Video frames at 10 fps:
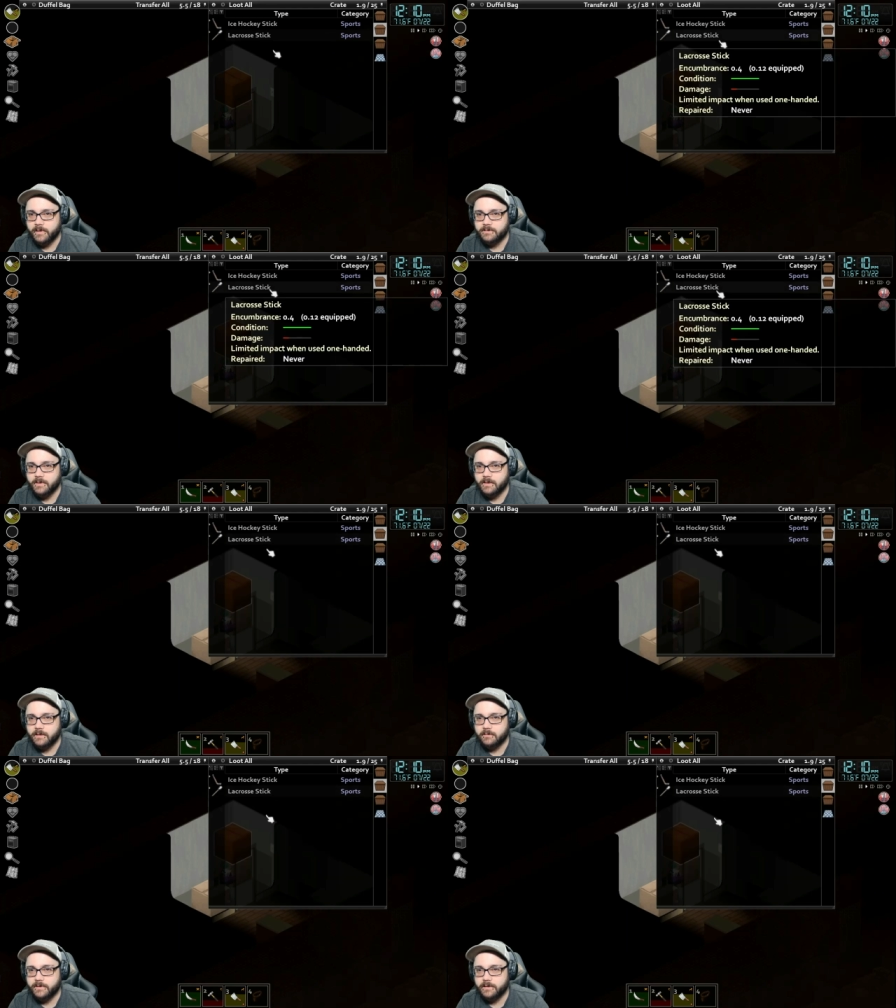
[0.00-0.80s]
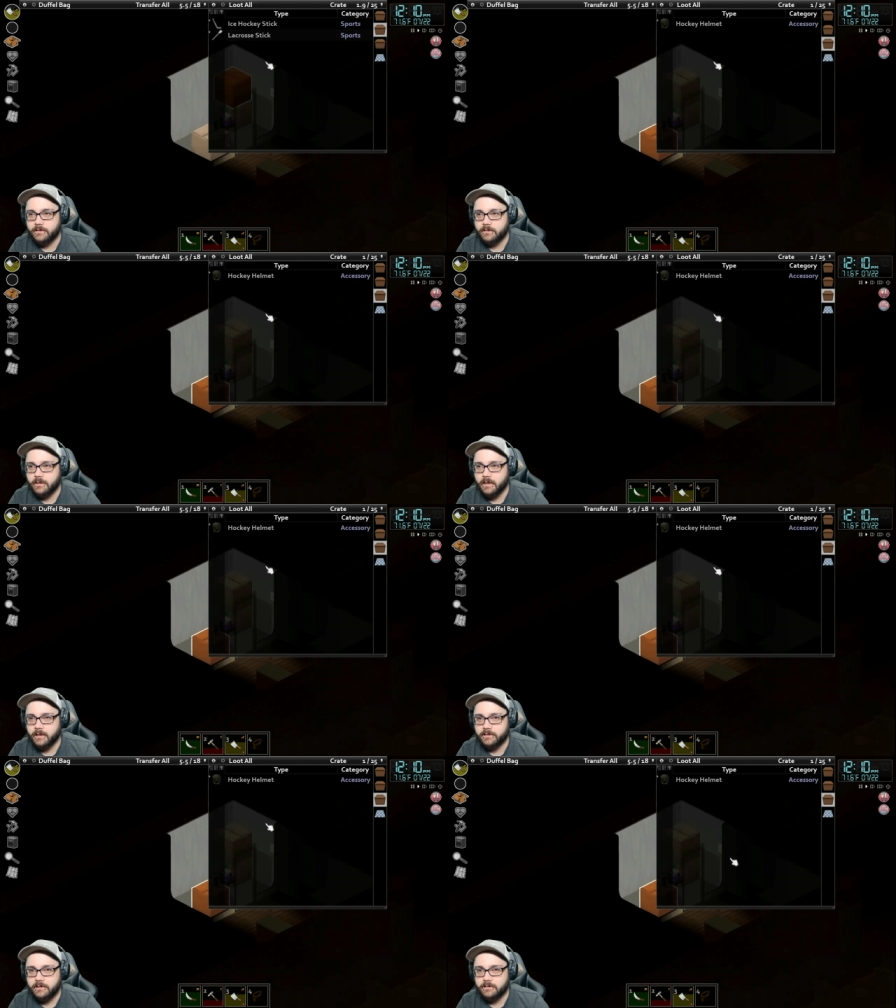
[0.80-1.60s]
baseball helmet,
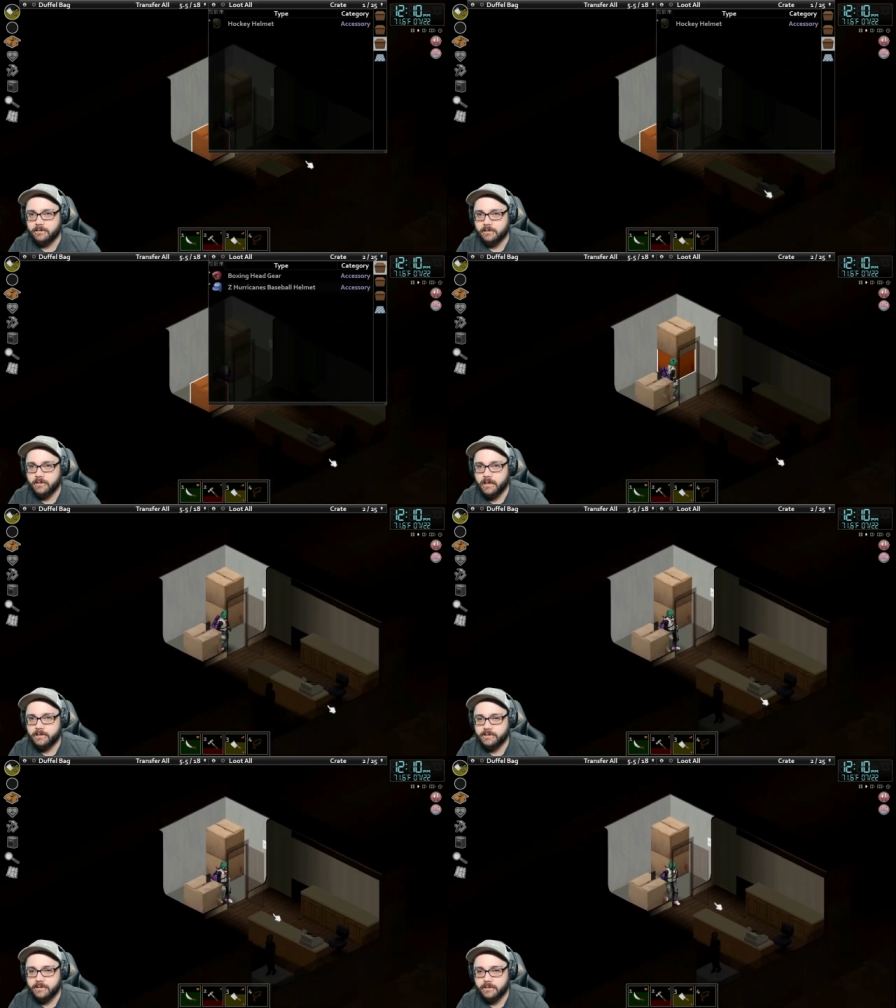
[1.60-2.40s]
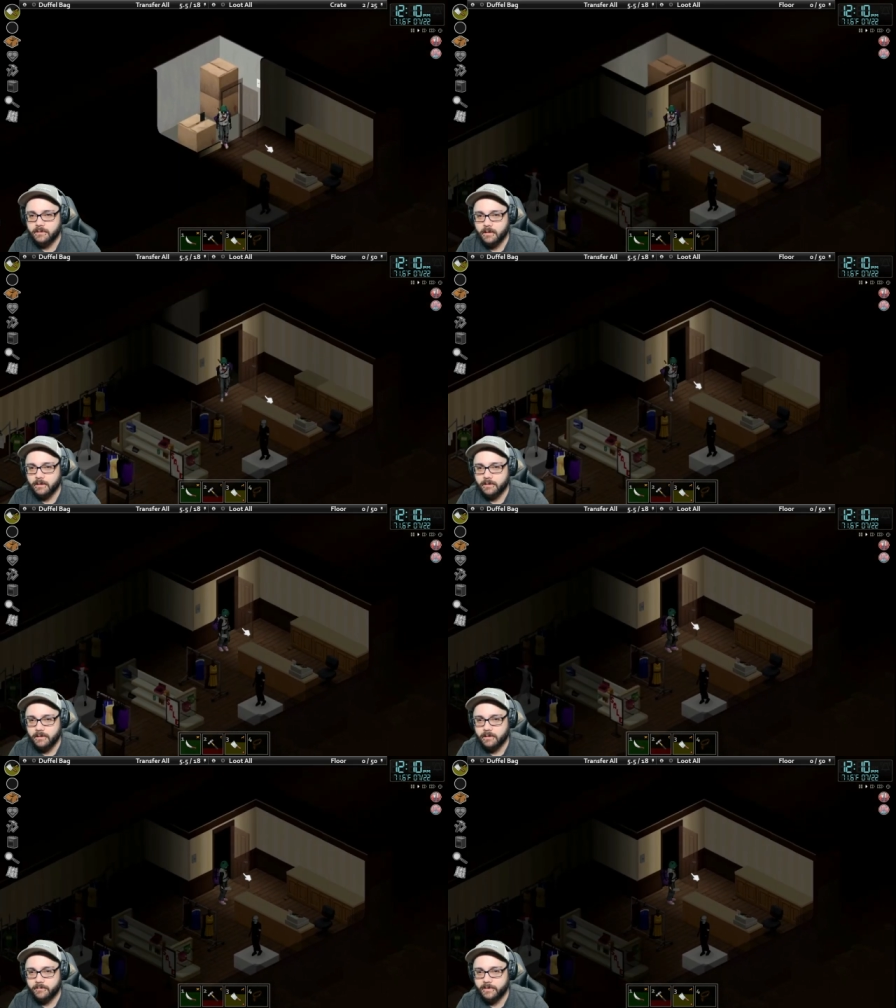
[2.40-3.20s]
hockey and lacrosse stick,
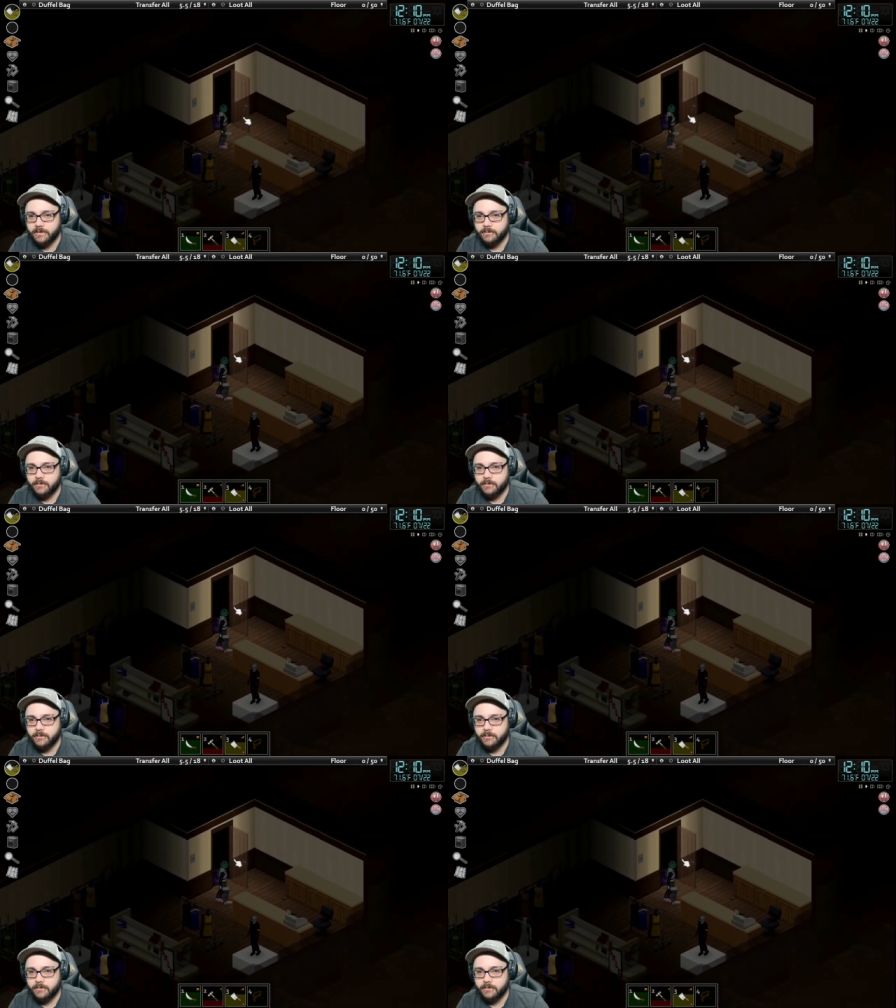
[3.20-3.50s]
hockey helmet.